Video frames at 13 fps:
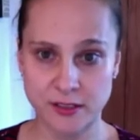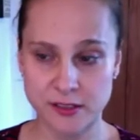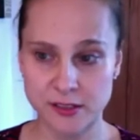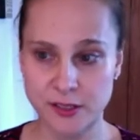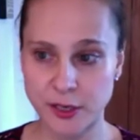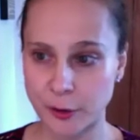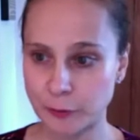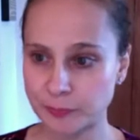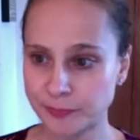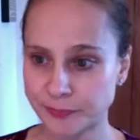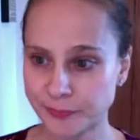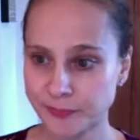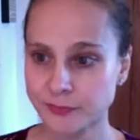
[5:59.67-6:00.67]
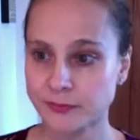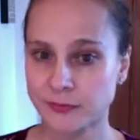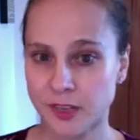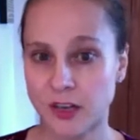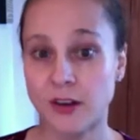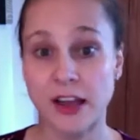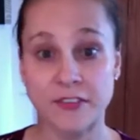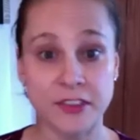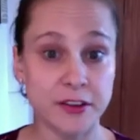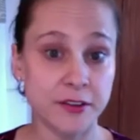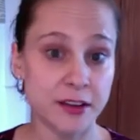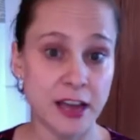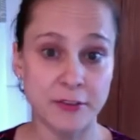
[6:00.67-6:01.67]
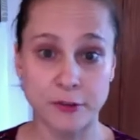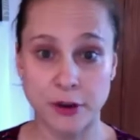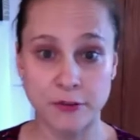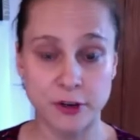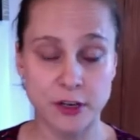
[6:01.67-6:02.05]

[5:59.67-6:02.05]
So have you ever